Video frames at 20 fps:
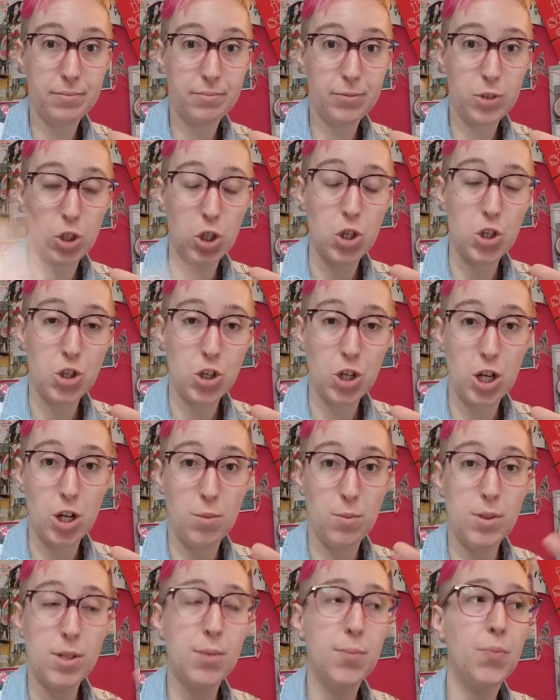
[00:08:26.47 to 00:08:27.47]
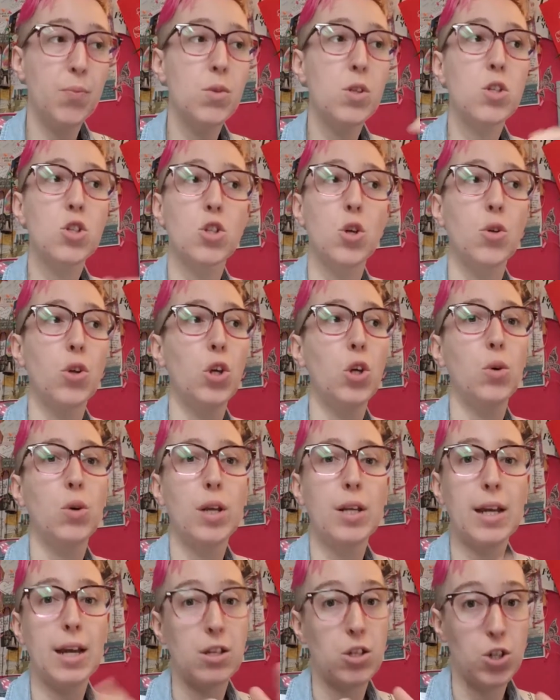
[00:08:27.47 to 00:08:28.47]
search terms so that you
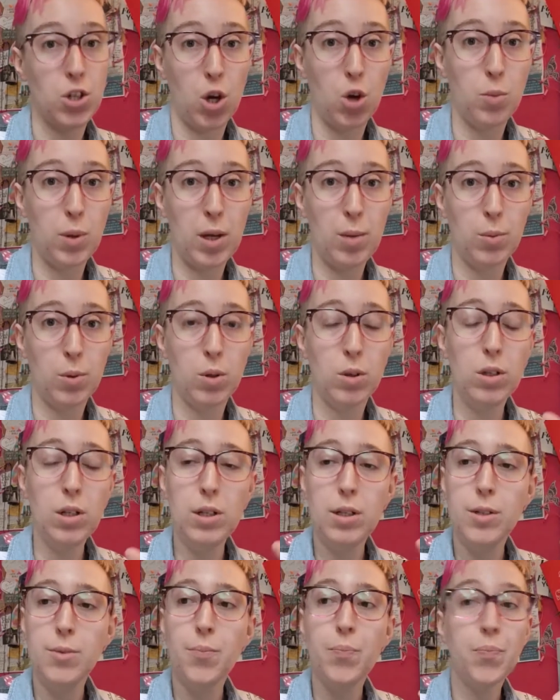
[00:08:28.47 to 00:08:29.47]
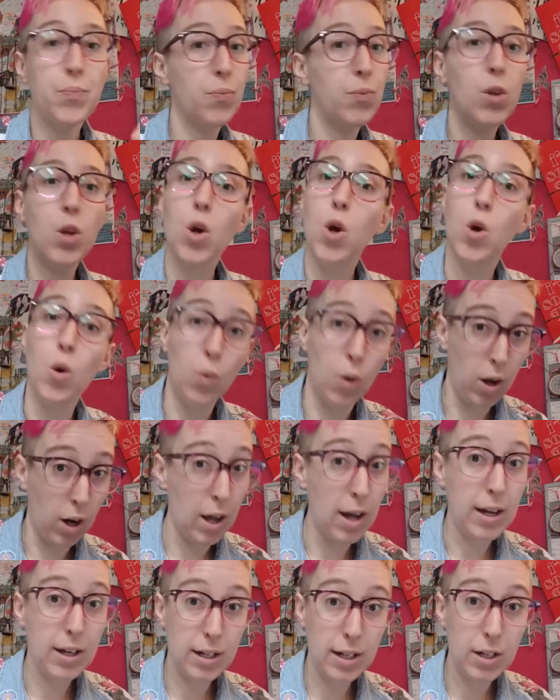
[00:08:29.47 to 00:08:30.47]
can get to know people who are
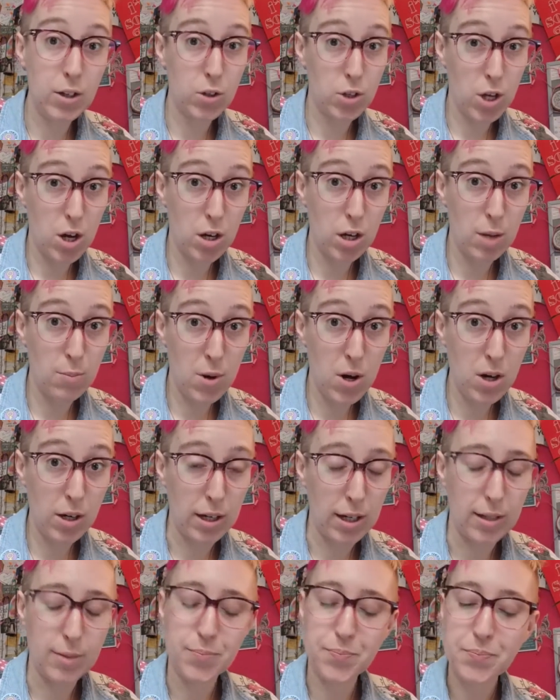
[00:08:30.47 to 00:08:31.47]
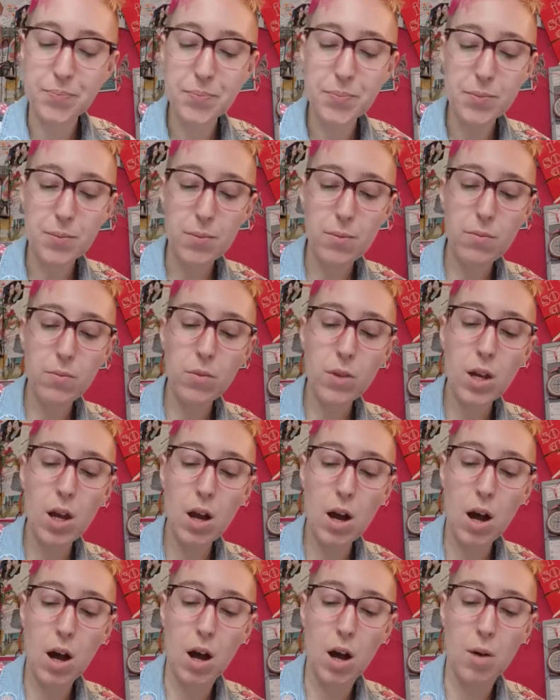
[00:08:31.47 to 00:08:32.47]
likely your target market.
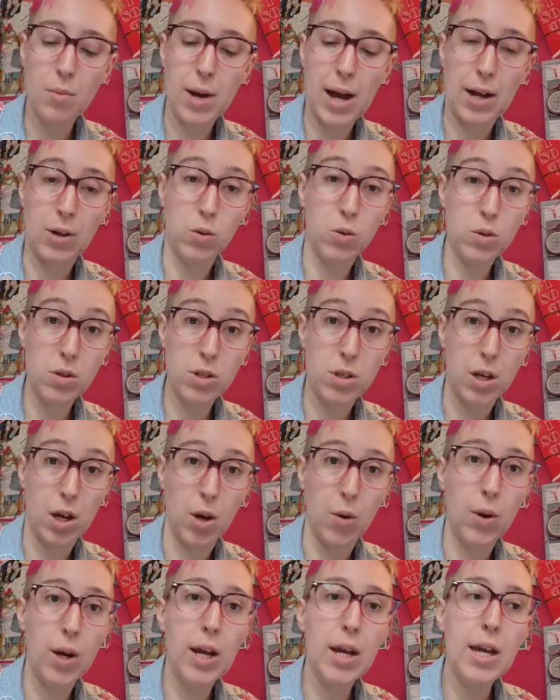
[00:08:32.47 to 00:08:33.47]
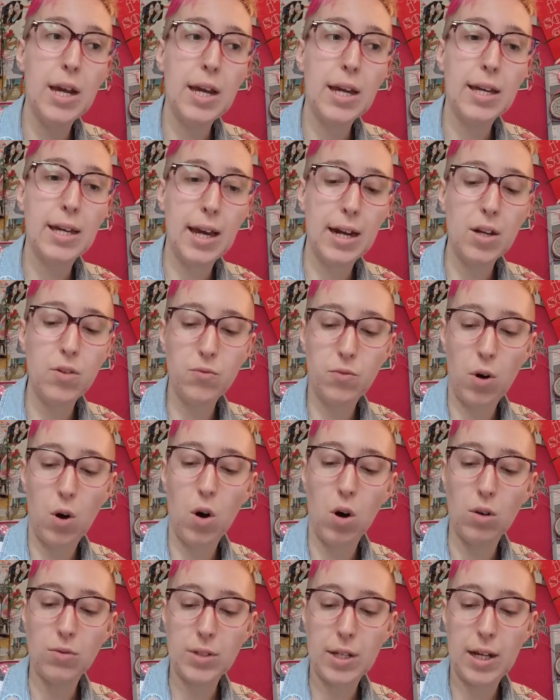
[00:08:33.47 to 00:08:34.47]
And also, get
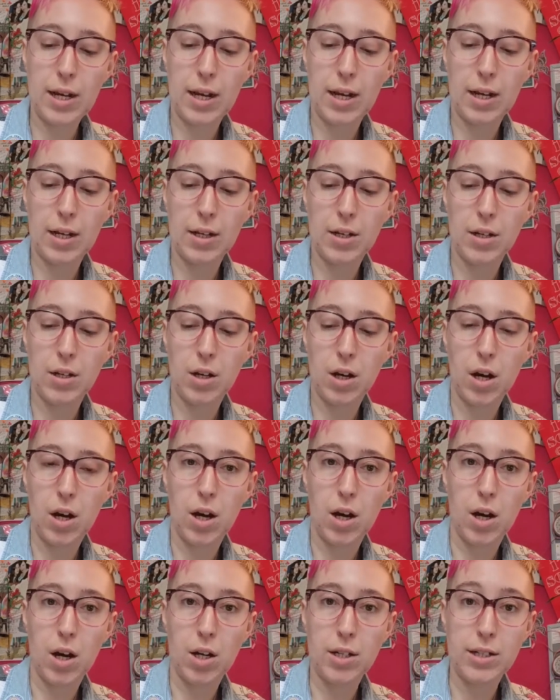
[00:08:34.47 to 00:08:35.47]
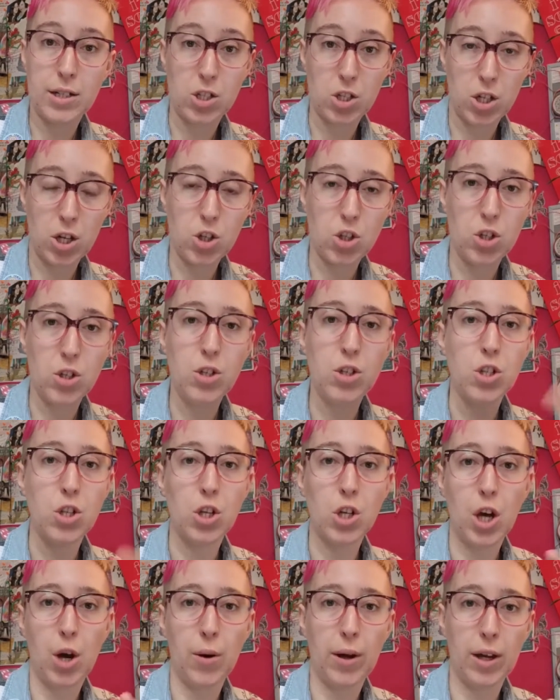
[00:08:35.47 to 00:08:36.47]
involved in discussions that
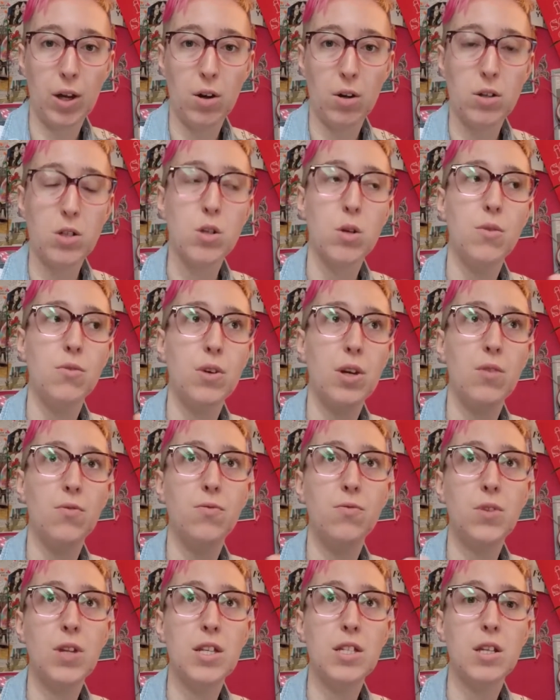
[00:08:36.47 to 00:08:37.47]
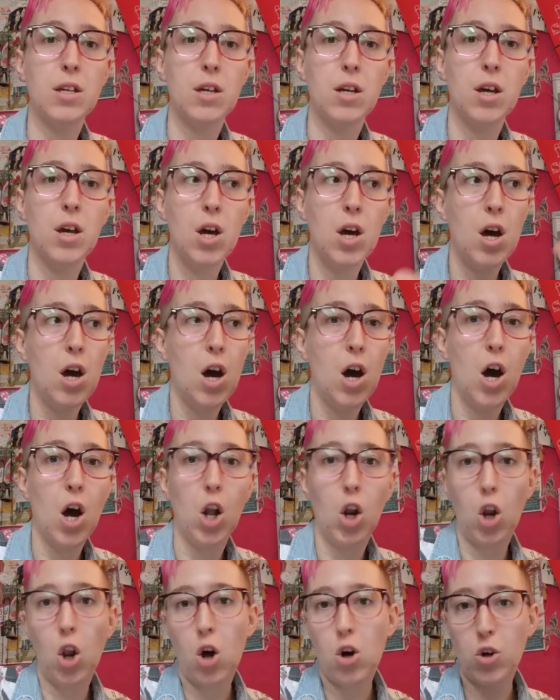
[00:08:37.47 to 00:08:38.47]
are going on. So if there's a
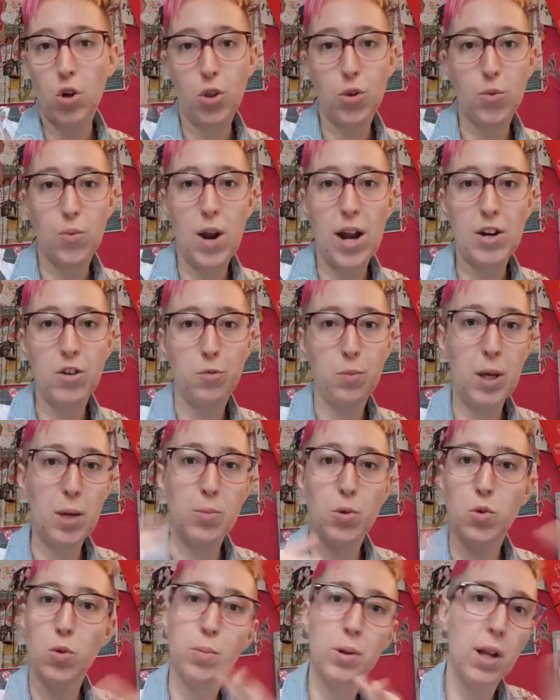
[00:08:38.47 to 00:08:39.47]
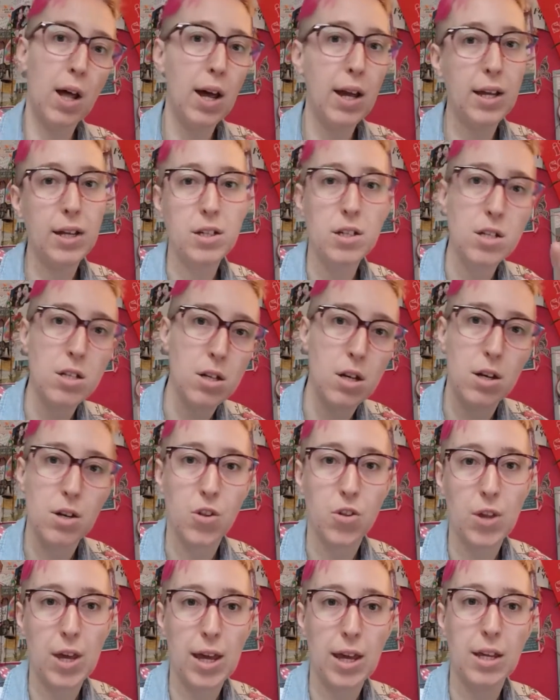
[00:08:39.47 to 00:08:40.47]
long thread of people replying to certain
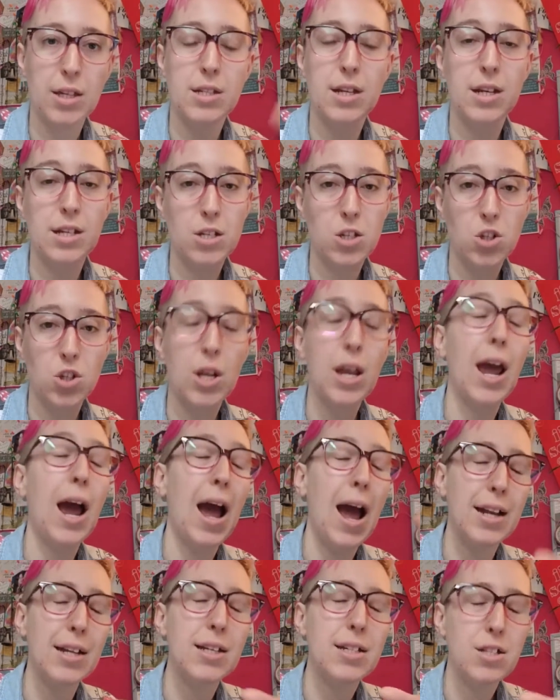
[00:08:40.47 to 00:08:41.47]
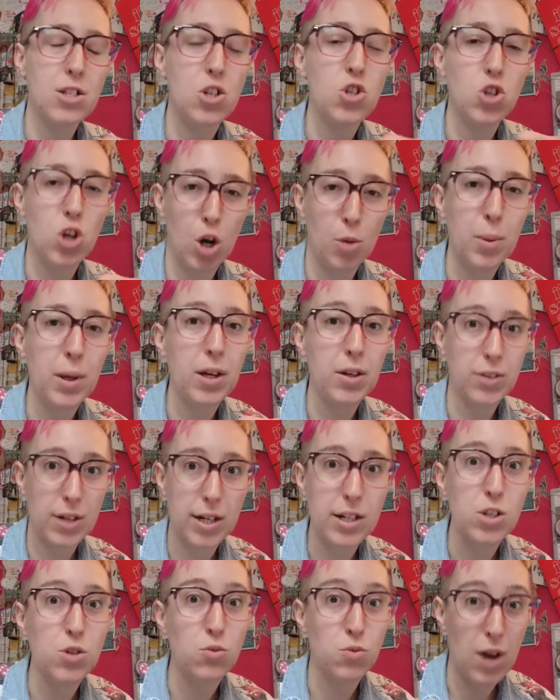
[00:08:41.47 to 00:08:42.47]
things, and it's a topic
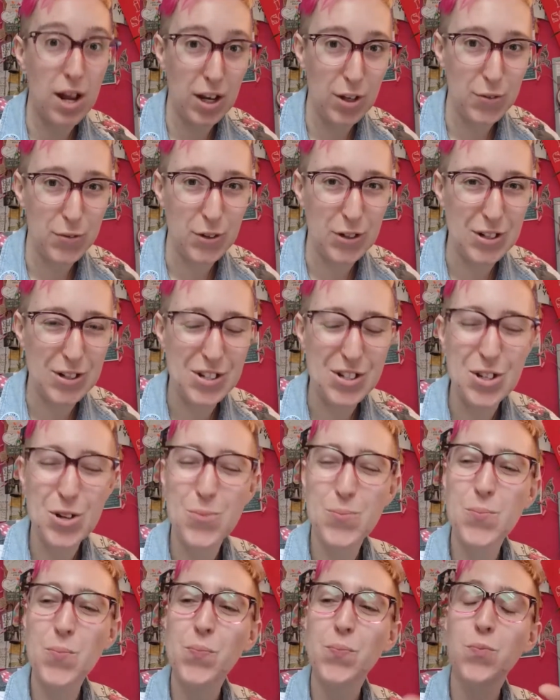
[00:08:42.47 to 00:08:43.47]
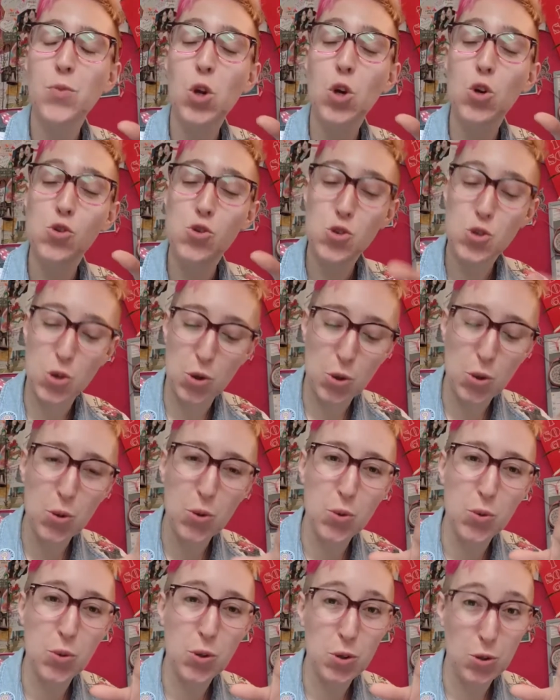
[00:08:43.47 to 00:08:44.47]
that is relevant
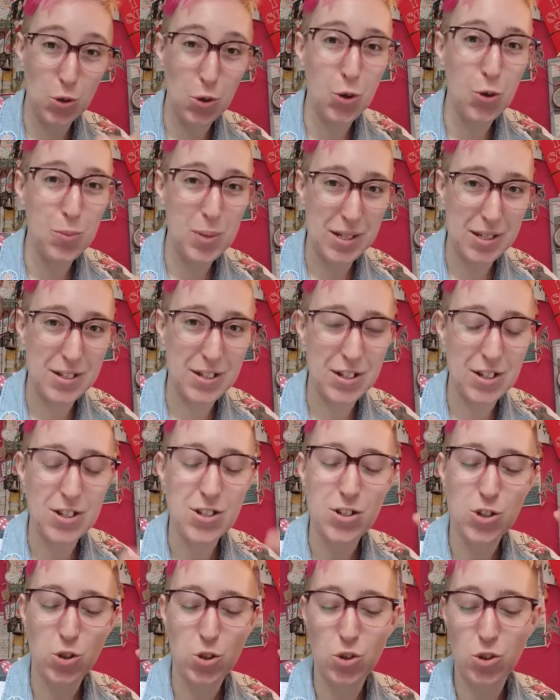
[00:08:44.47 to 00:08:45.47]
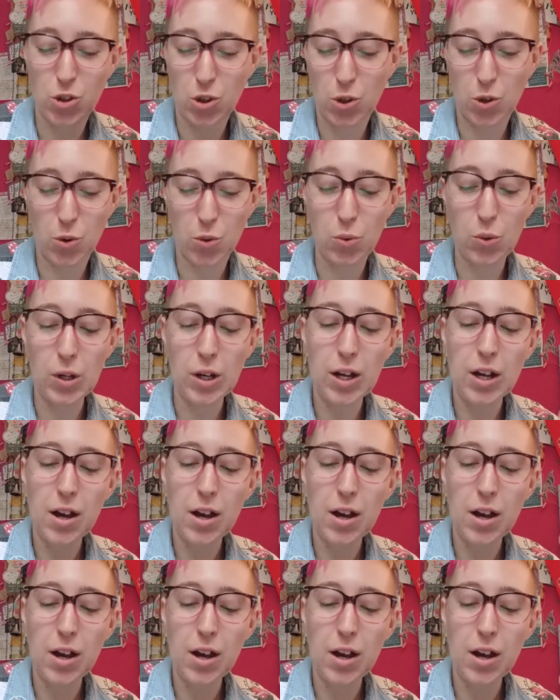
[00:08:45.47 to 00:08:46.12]
to your business, to you,